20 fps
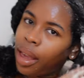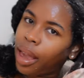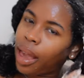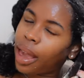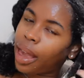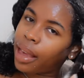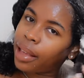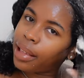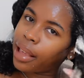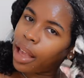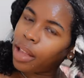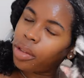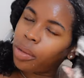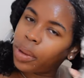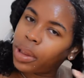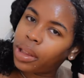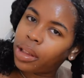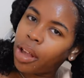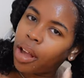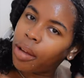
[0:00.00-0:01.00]
As I
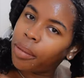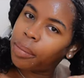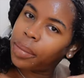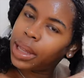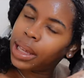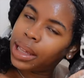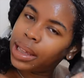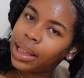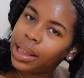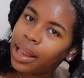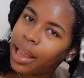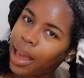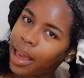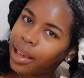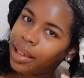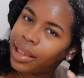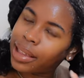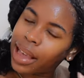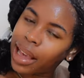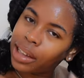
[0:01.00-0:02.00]
twist up these
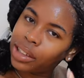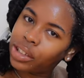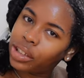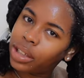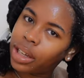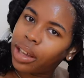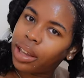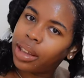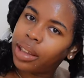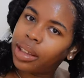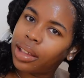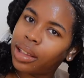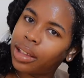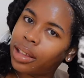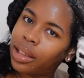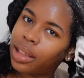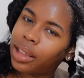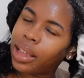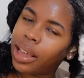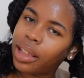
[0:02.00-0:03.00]
last
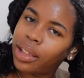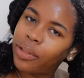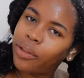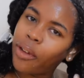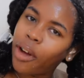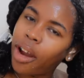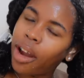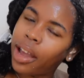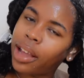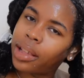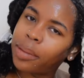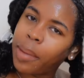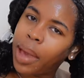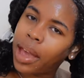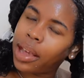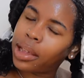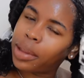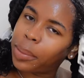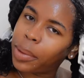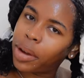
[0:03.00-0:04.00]
sections, as far as
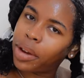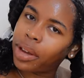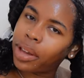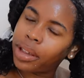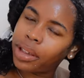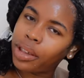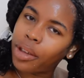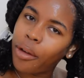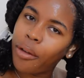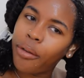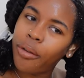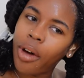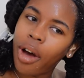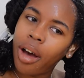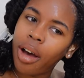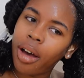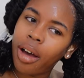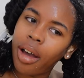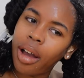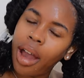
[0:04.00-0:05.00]
my experience so
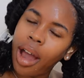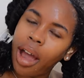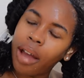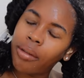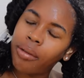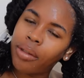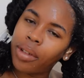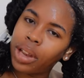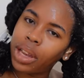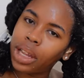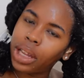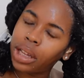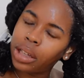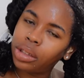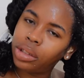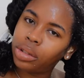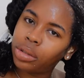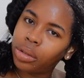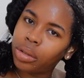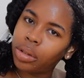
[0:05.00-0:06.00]
far, I really
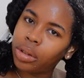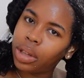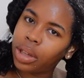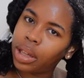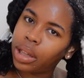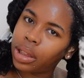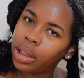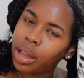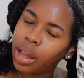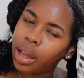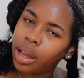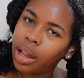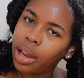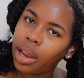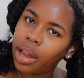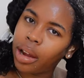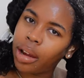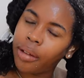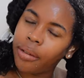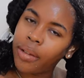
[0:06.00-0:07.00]
enjoyed the
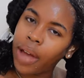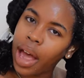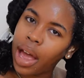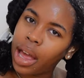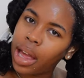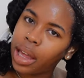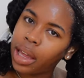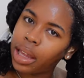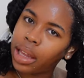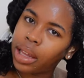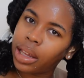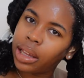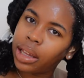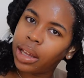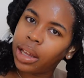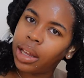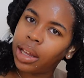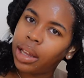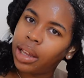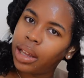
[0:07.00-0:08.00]
clarifying
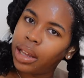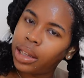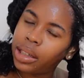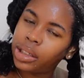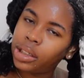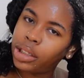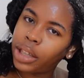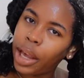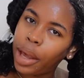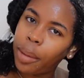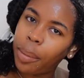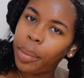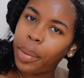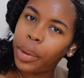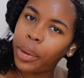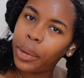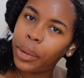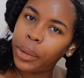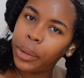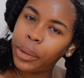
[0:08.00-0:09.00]

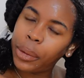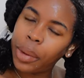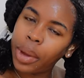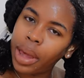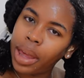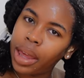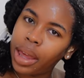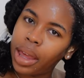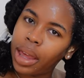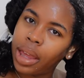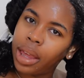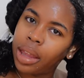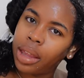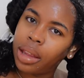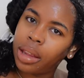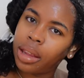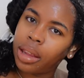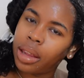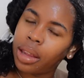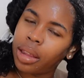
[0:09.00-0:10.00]
shampoo,
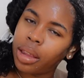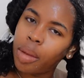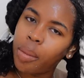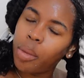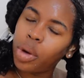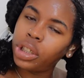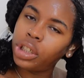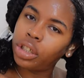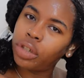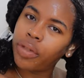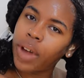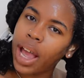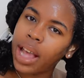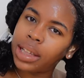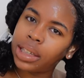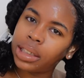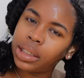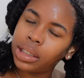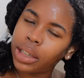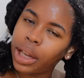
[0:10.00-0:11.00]
and the
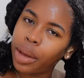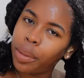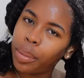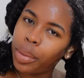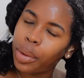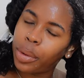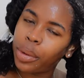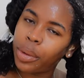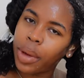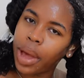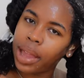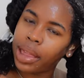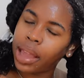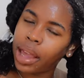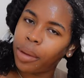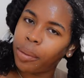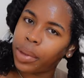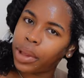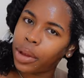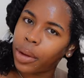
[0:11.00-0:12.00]
moisturizing shampoo I
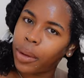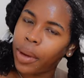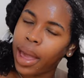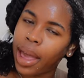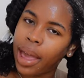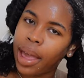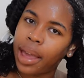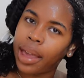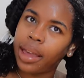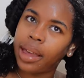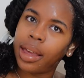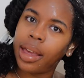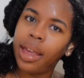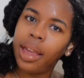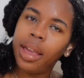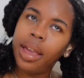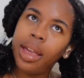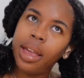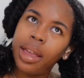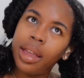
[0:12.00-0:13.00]
think was okay.
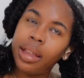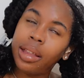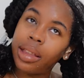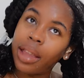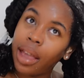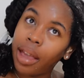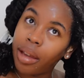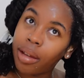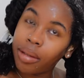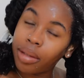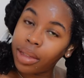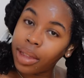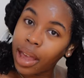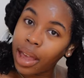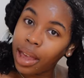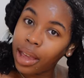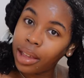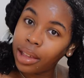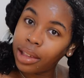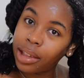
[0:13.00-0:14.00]
Now
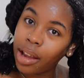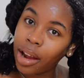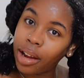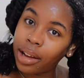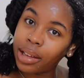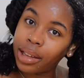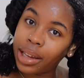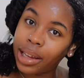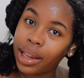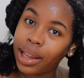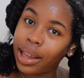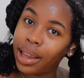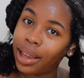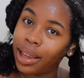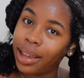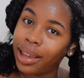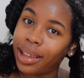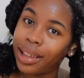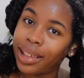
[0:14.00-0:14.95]
things started to get